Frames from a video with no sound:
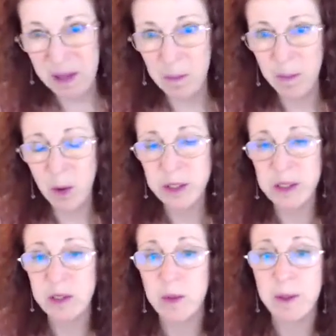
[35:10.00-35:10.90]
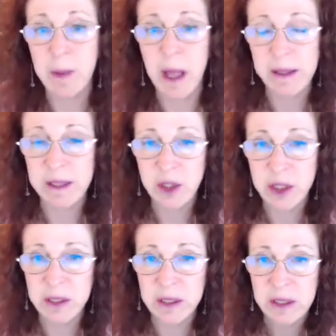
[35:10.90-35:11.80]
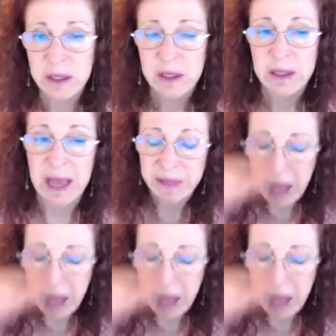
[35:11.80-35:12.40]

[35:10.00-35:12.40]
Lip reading: most of the women politicians at the